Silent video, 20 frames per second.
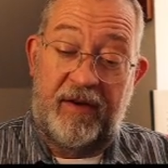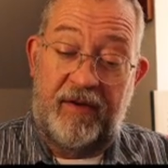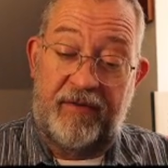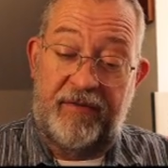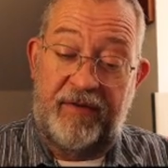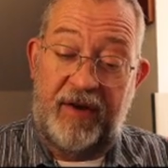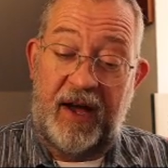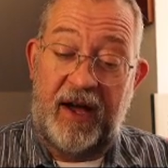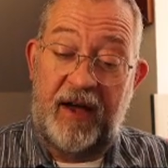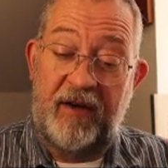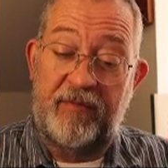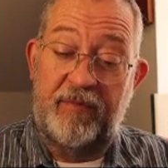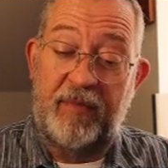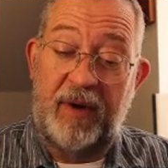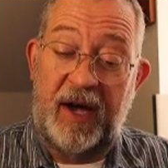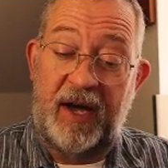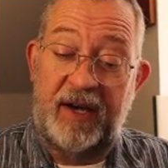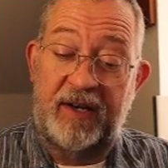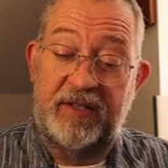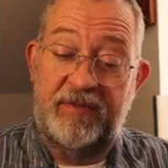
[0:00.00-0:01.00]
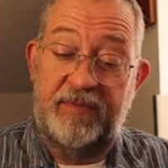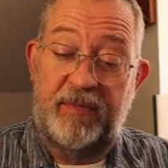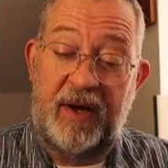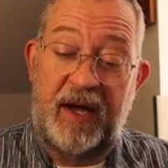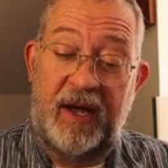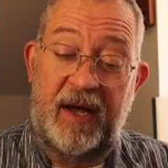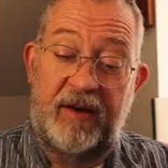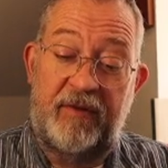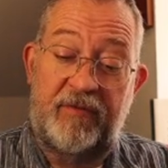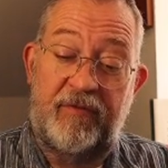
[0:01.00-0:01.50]
5 minus
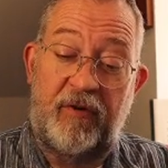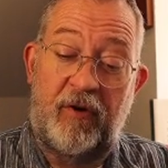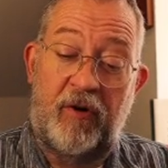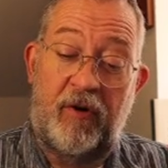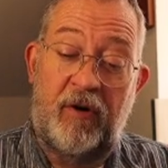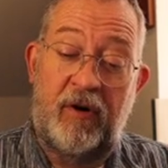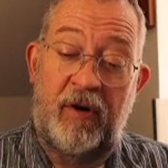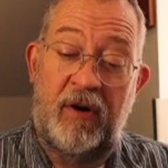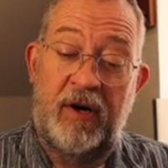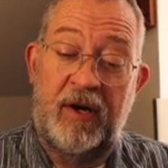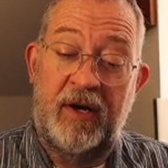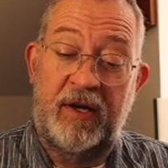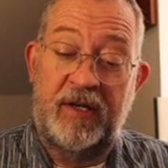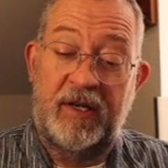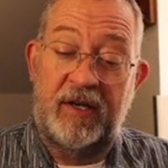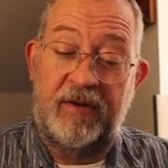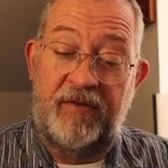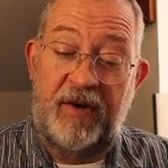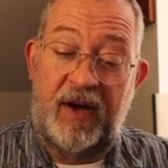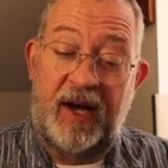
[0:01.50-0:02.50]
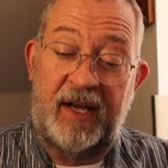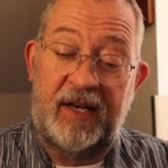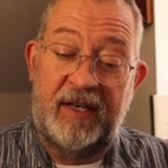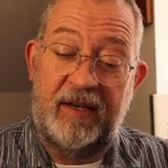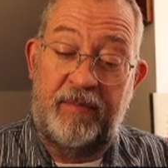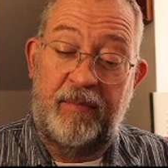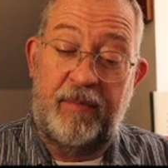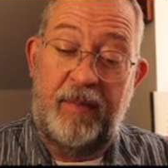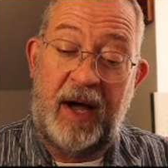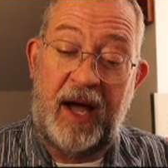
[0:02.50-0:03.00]
band 4
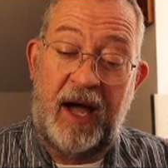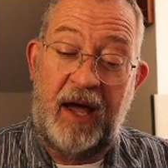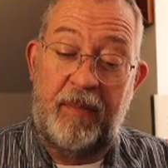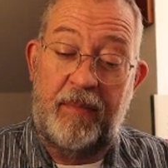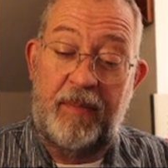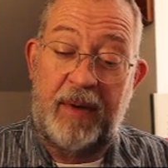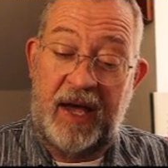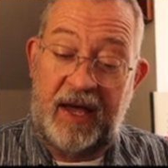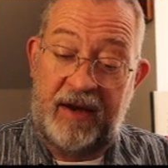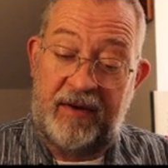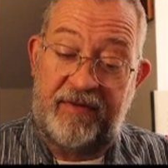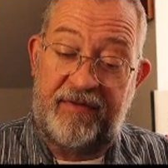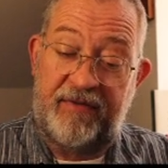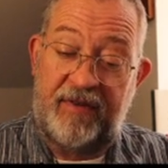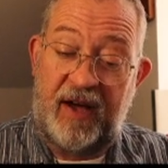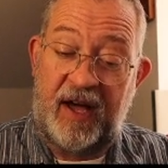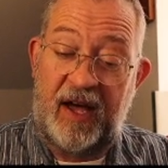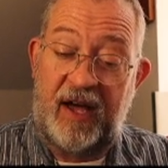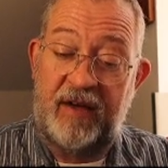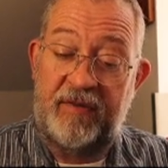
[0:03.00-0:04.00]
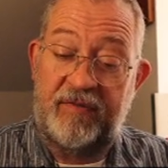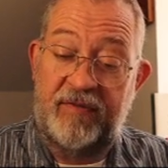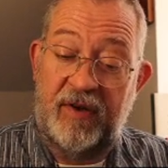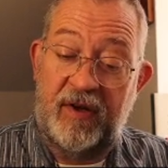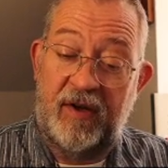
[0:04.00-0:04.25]
divided by band 5